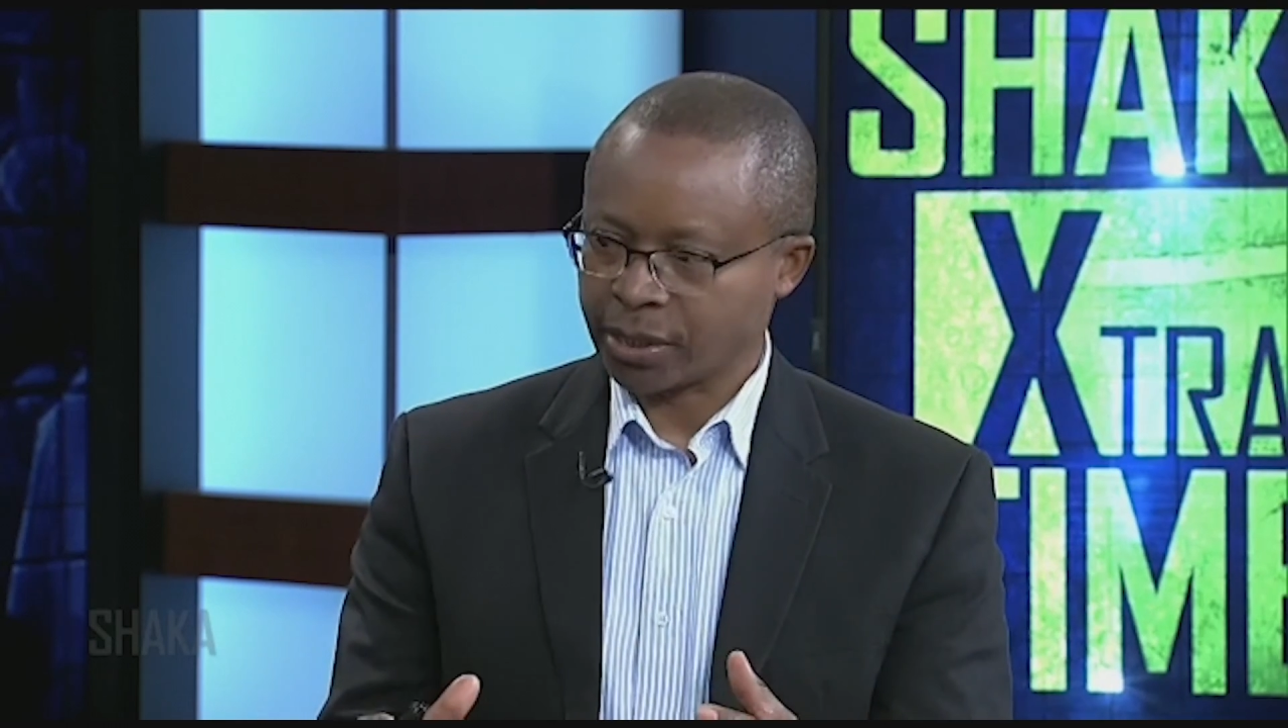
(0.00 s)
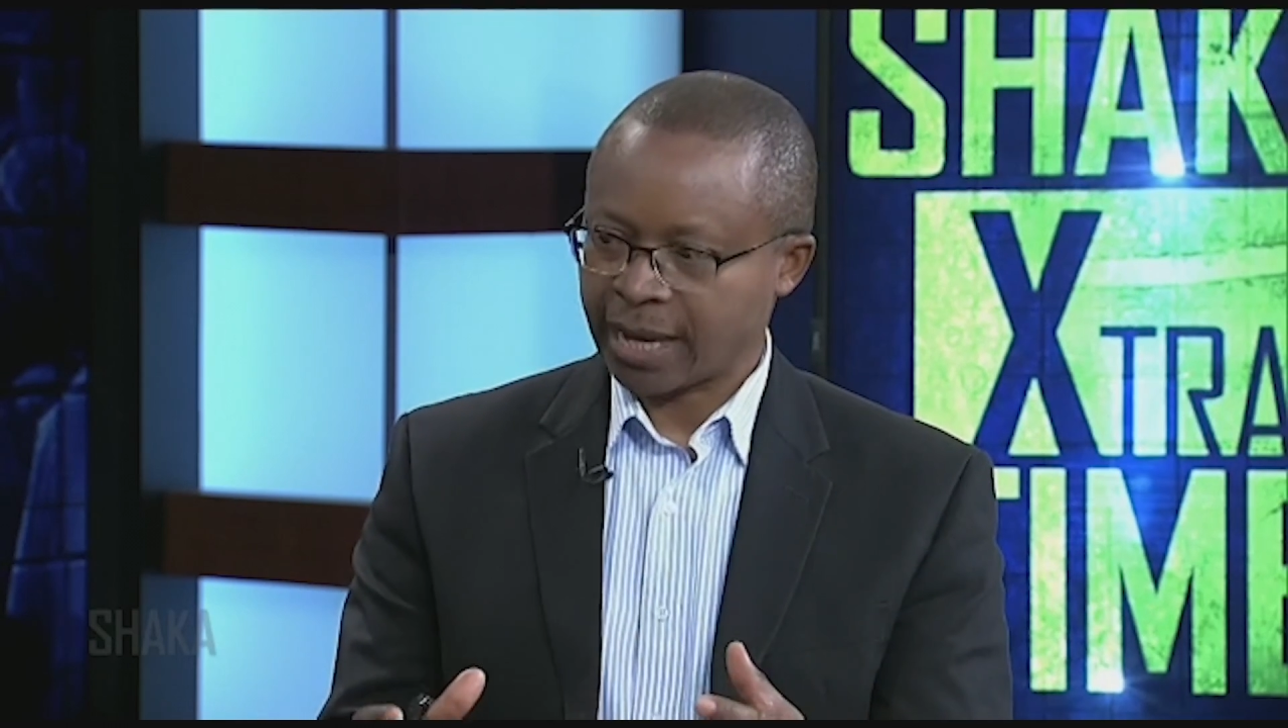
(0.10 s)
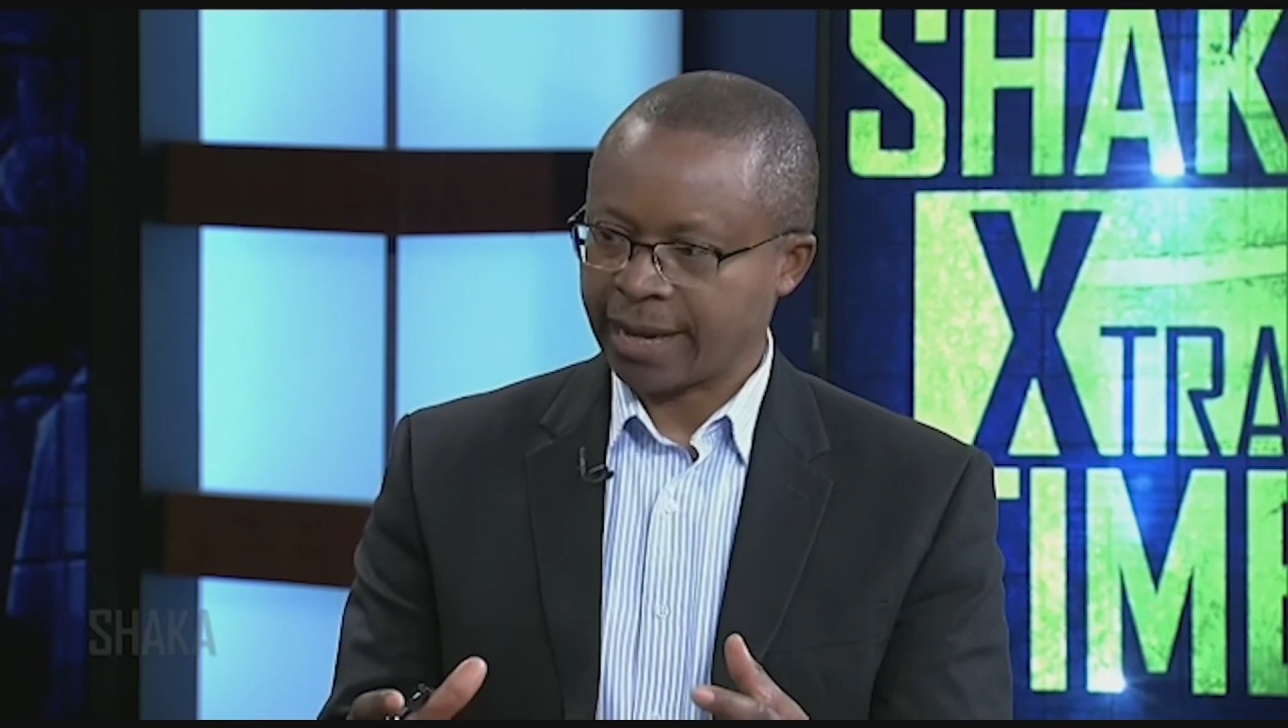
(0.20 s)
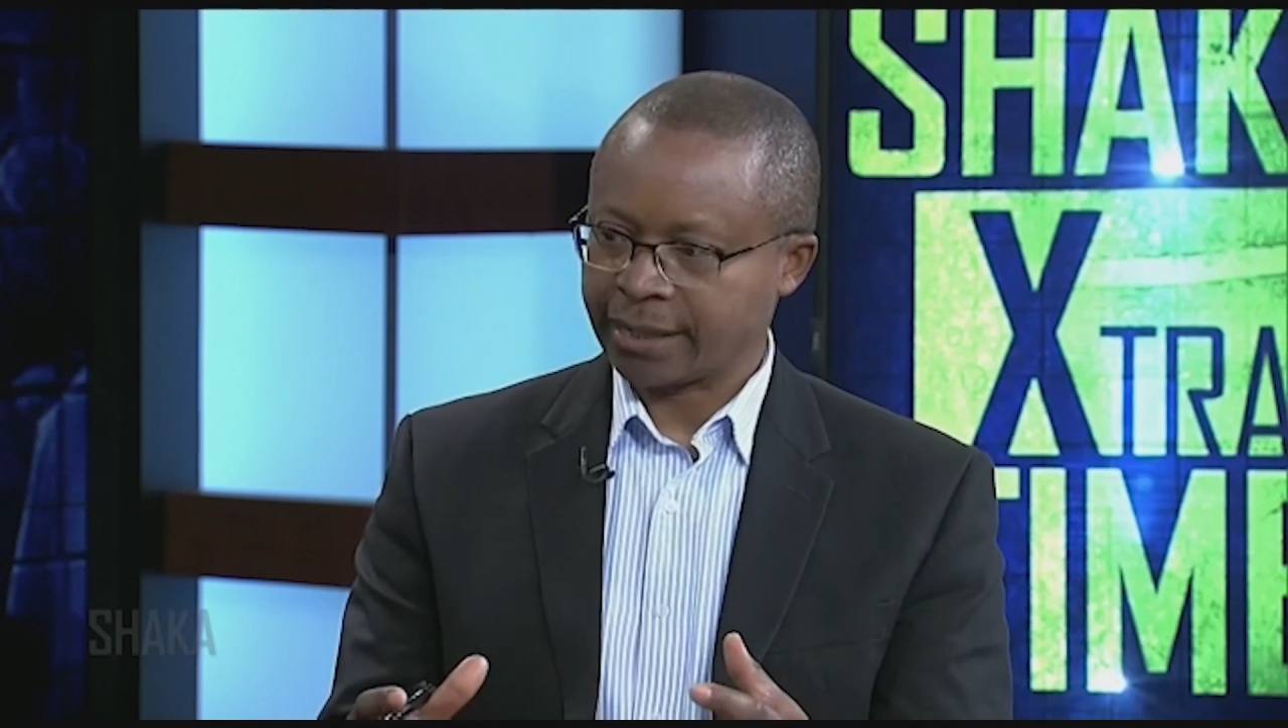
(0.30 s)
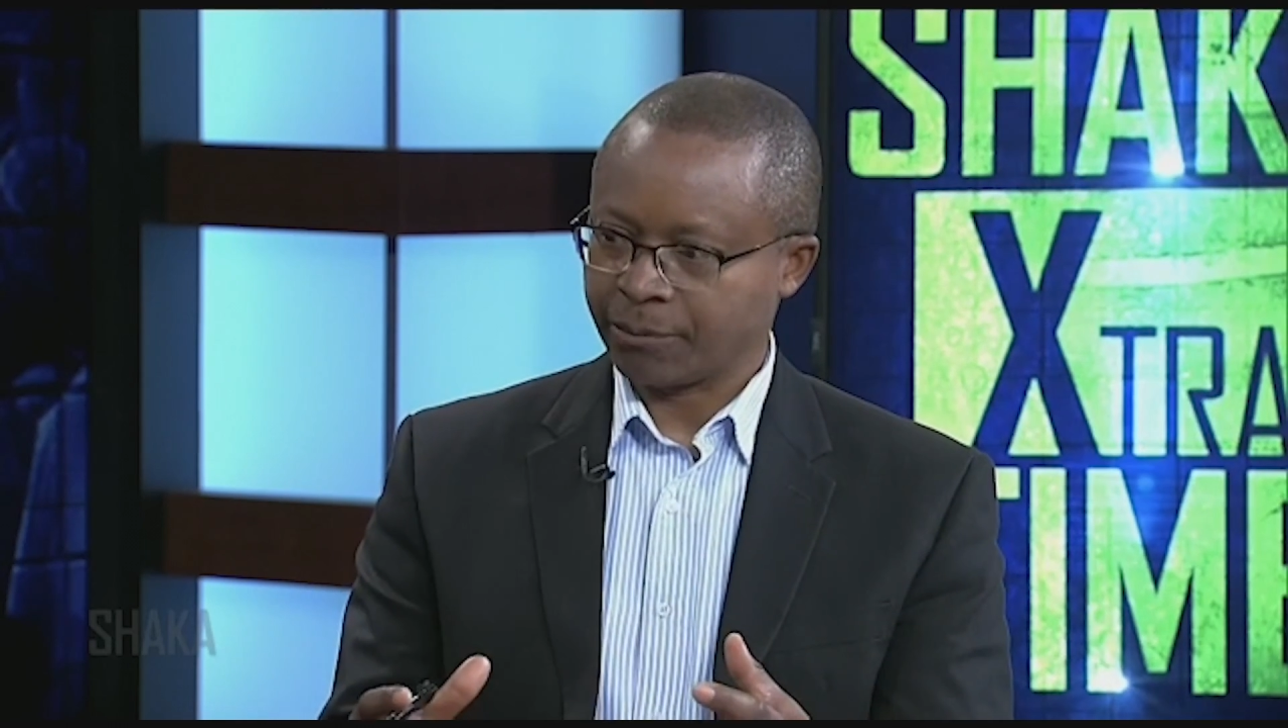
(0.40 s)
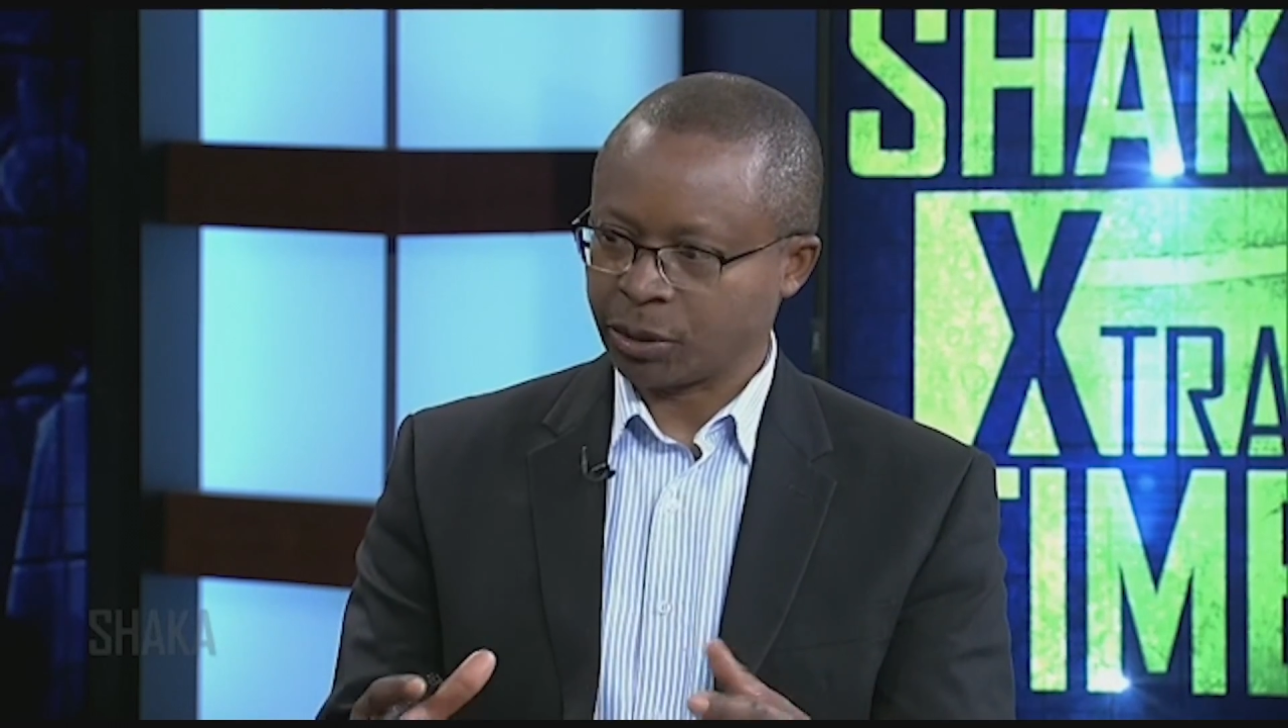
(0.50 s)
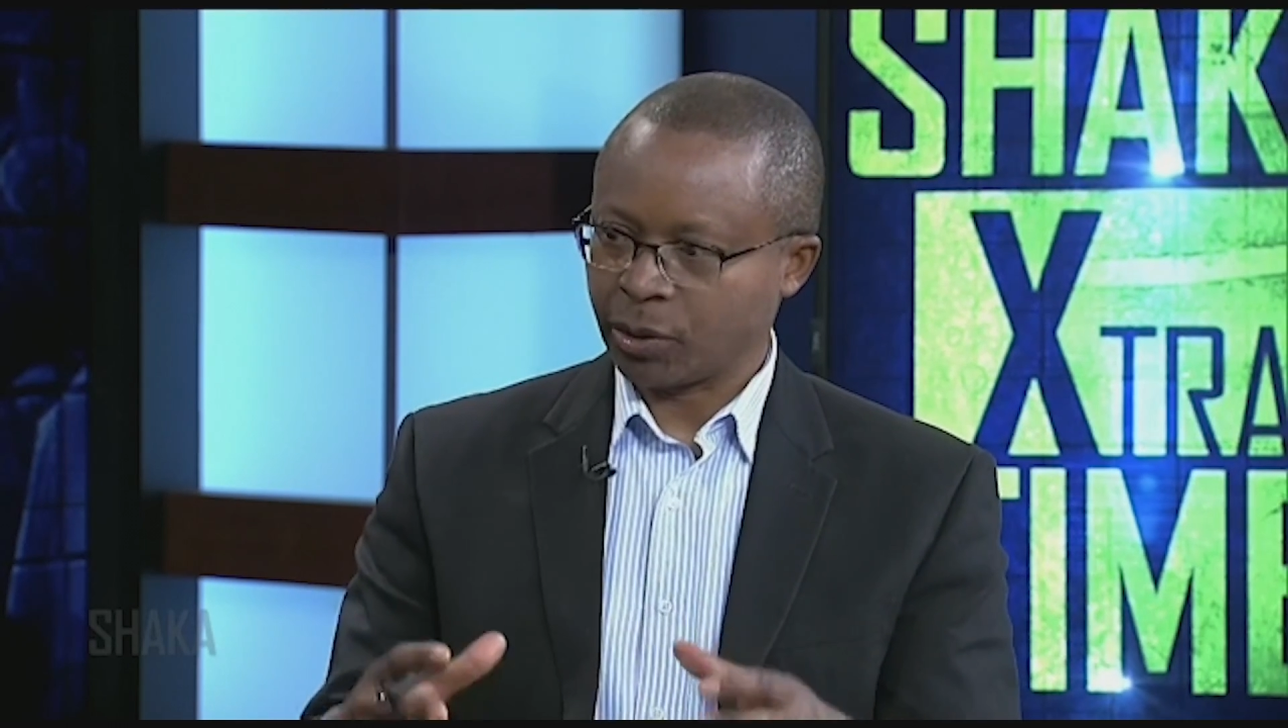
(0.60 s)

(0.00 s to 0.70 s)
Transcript: society,